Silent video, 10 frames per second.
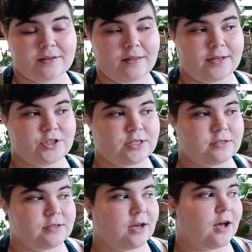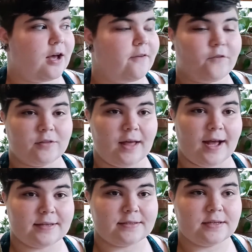legend for
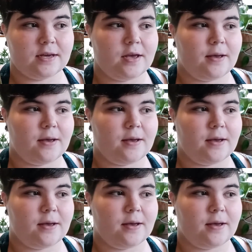last.